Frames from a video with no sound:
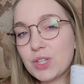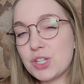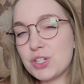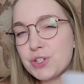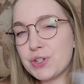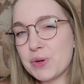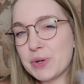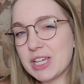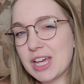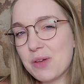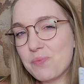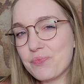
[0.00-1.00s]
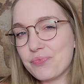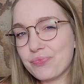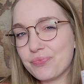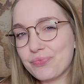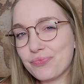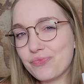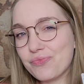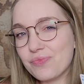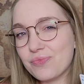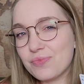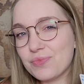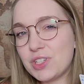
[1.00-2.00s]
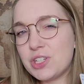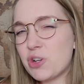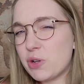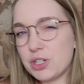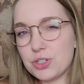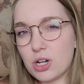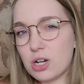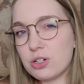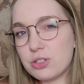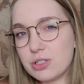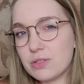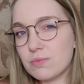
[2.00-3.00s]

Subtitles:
Do you know it yet? Do you know your Charles?